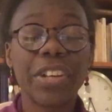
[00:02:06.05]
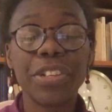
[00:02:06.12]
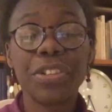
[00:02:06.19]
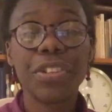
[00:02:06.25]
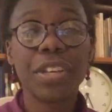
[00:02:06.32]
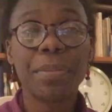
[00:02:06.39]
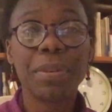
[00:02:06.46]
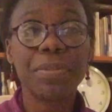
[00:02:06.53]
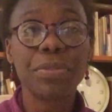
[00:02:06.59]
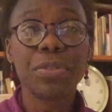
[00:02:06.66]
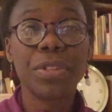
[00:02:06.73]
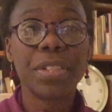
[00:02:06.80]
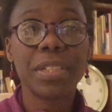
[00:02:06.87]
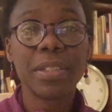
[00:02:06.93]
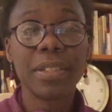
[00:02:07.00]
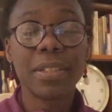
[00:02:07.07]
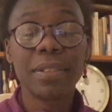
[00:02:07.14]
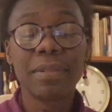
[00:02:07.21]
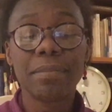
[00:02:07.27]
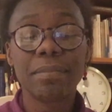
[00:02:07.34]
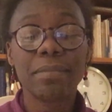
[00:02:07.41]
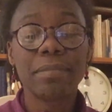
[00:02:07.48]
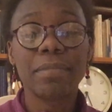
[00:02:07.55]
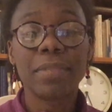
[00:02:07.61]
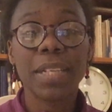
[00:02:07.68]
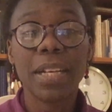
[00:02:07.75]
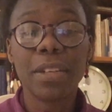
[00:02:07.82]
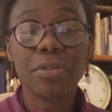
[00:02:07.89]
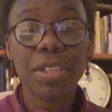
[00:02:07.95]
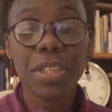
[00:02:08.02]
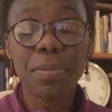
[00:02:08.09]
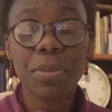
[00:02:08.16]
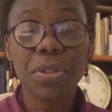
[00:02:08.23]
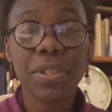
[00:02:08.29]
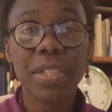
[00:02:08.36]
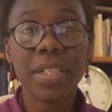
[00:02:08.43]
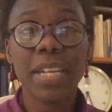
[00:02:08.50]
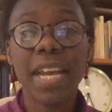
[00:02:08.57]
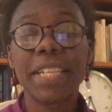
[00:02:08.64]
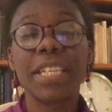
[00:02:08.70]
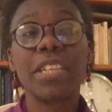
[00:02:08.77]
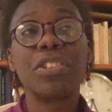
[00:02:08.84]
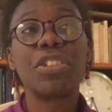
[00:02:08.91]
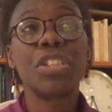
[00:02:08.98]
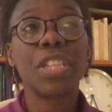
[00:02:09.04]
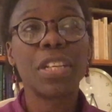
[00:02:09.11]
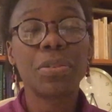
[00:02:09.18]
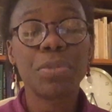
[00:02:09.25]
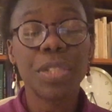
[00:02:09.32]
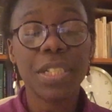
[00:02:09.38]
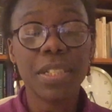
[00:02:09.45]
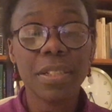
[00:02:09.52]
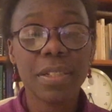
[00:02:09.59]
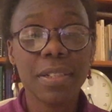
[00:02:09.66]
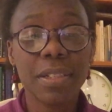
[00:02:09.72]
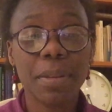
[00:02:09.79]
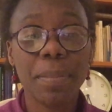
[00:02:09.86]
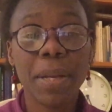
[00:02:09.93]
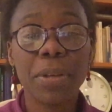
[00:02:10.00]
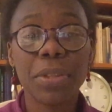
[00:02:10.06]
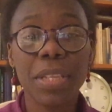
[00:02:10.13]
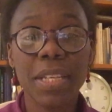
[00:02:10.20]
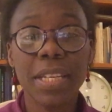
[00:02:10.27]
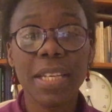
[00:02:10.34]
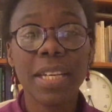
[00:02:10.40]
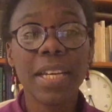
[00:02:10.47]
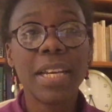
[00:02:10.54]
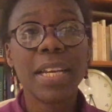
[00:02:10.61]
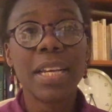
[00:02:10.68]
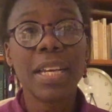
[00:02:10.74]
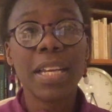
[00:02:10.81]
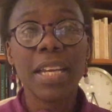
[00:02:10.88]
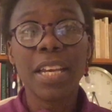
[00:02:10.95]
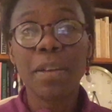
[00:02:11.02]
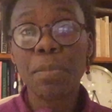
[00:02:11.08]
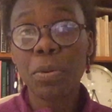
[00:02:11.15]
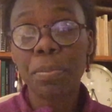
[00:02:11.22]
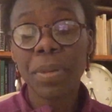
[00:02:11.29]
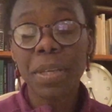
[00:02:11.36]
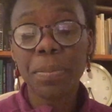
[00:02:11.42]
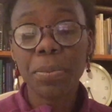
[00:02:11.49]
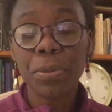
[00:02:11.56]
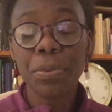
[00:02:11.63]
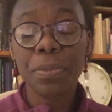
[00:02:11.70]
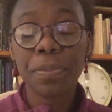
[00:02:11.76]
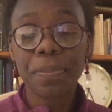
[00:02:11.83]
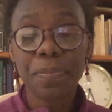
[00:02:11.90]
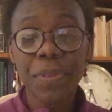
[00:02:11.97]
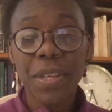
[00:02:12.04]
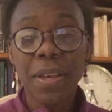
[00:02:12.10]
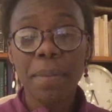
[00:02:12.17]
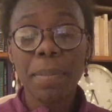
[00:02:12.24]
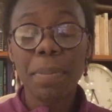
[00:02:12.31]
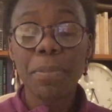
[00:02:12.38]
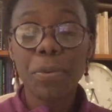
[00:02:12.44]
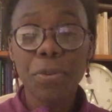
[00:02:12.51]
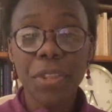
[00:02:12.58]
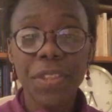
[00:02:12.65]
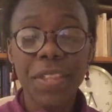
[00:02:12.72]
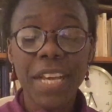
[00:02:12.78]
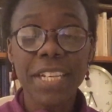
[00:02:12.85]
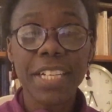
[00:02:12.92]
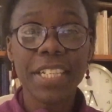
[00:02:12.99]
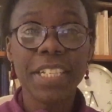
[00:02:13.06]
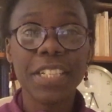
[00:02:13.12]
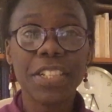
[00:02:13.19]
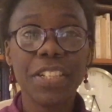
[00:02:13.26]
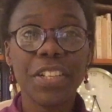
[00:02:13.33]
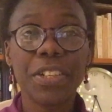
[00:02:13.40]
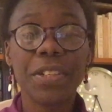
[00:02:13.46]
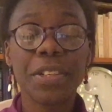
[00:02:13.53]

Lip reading: I knew that before I read the book, and I knew that it was about the Igbo people, but more than that I didn't know.